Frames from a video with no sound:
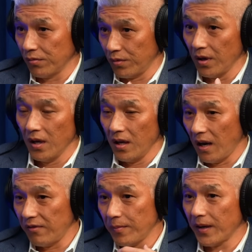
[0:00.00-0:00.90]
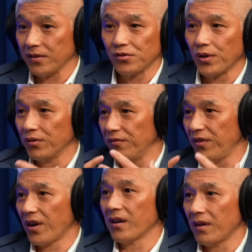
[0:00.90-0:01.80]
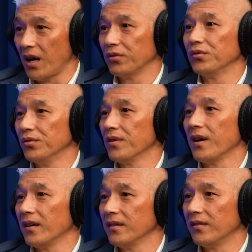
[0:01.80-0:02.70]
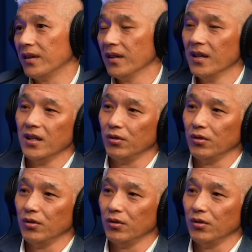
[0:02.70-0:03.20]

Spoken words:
So everybody's trying to figure out how to do that, right?